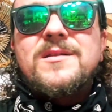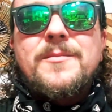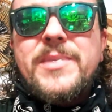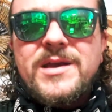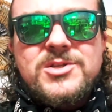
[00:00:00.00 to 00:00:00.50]
the
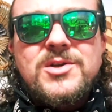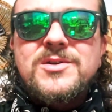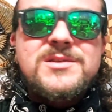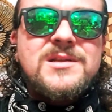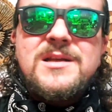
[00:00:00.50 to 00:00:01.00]

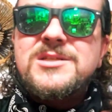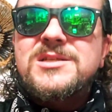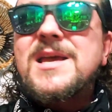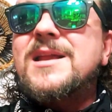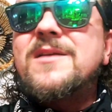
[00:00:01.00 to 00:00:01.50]
pictures and, and
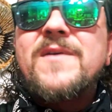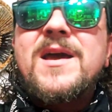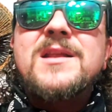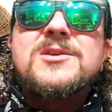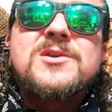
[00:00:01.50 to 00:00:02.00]
just taking
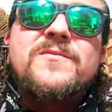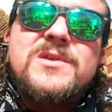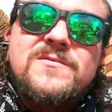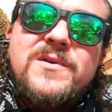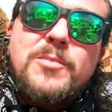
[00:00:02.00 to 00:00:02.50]
advantage of
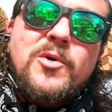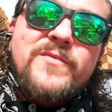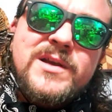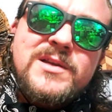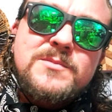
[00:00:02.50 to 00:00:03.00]
these poor
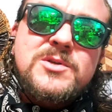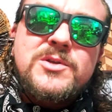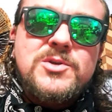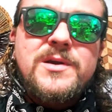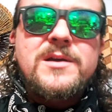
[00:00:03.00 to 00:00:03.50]
victims so that
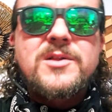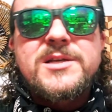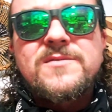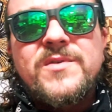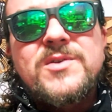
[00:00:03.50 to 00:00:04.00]
you get
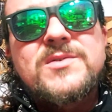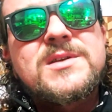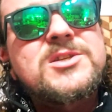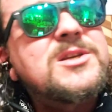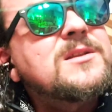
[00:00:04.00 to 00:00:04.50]
clicks and views. That shit